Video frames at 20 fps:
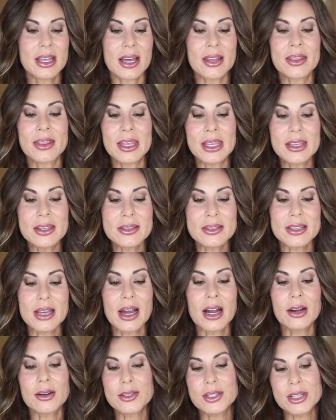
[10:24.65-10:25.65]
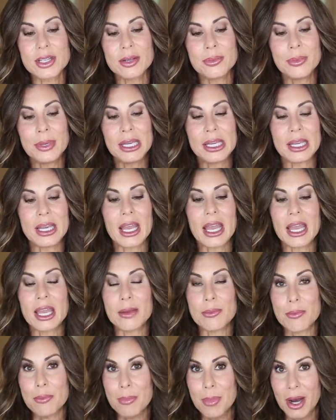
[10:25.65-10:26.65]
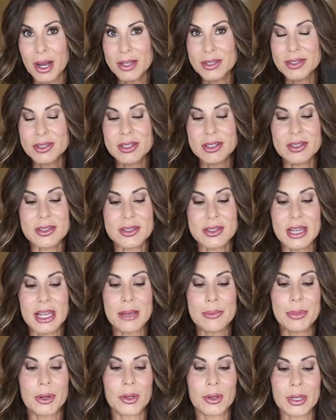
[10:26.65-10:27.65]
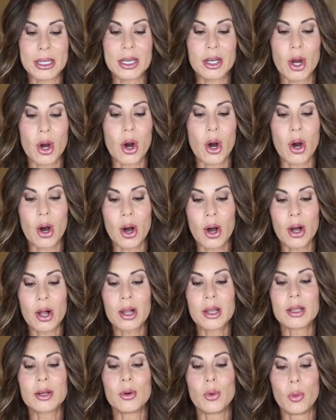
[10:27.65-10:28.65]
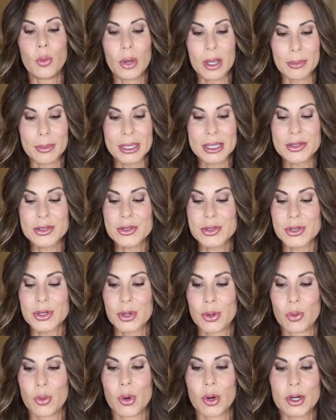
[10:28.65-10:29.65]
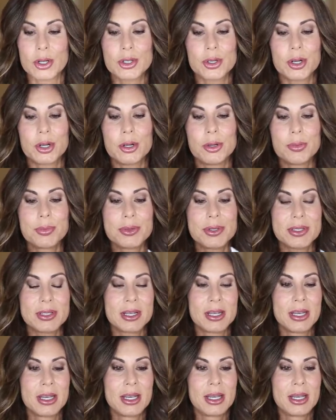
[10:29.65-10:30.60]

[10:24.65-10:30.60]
These are, to me, a must staple in all women's wardrobes,